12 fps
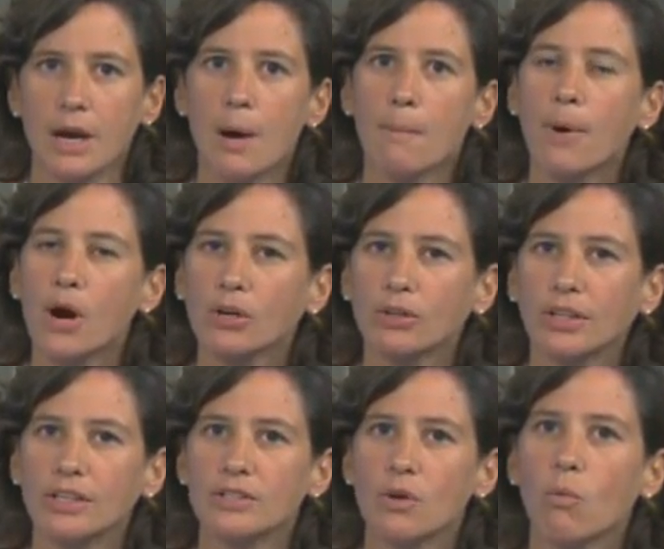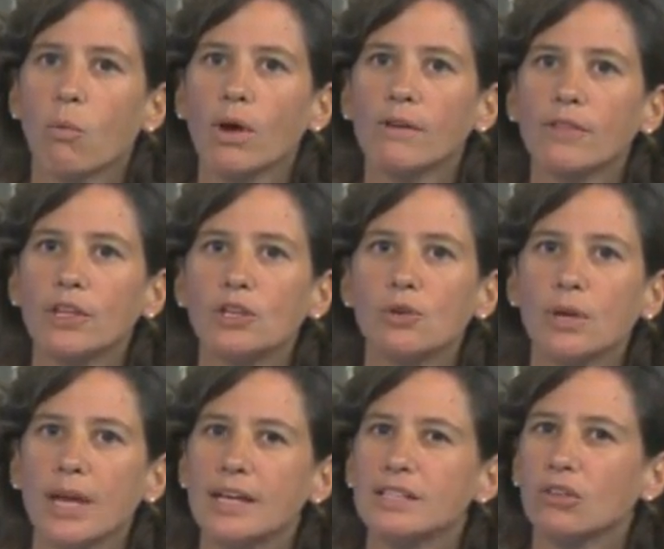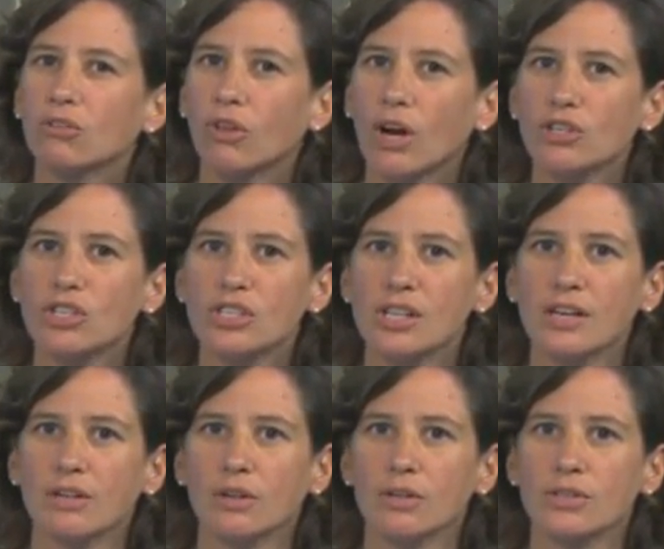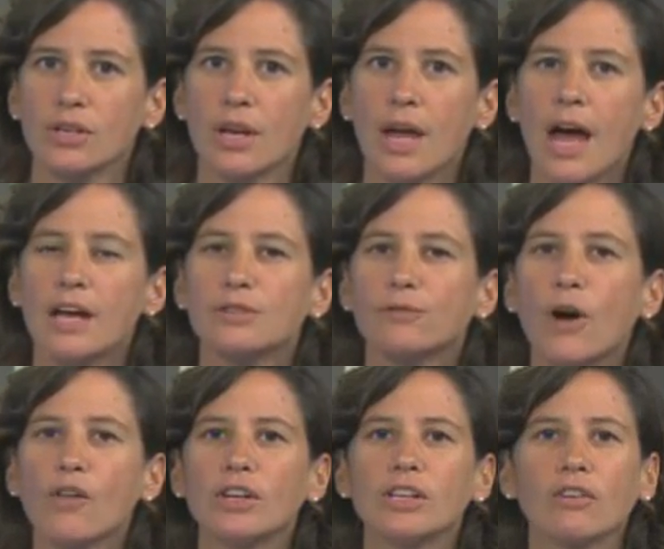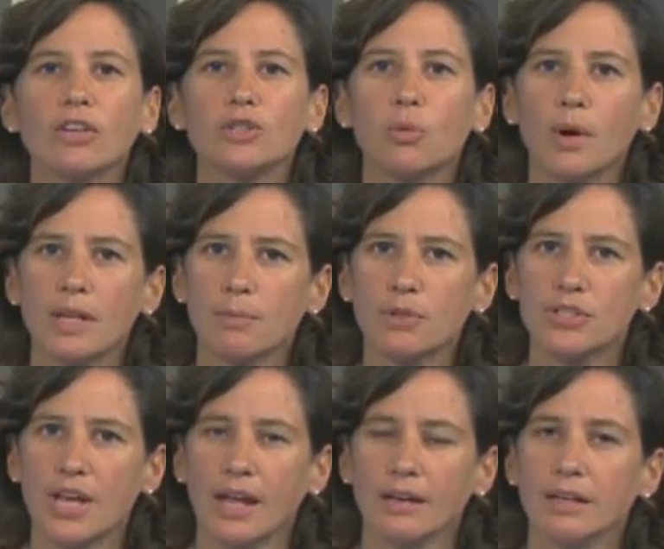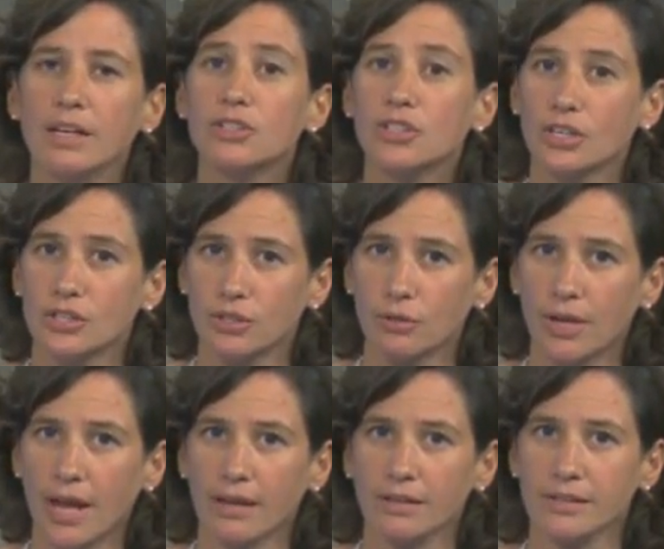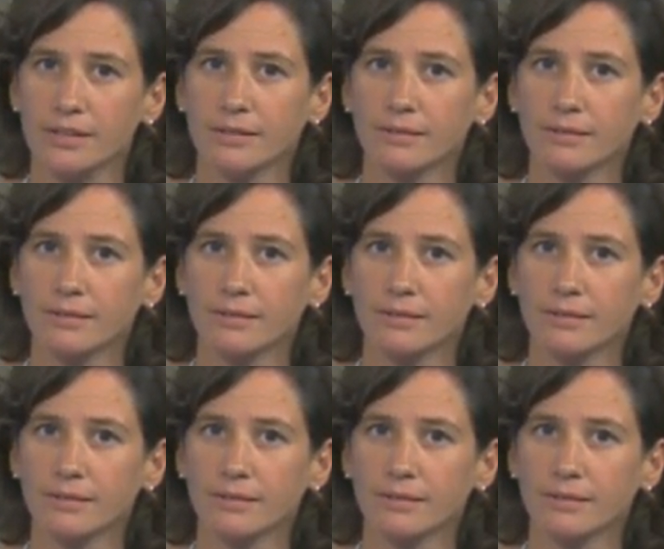Barclays, one of the UK's largest lenders, has fallen nearly 20% in just two days.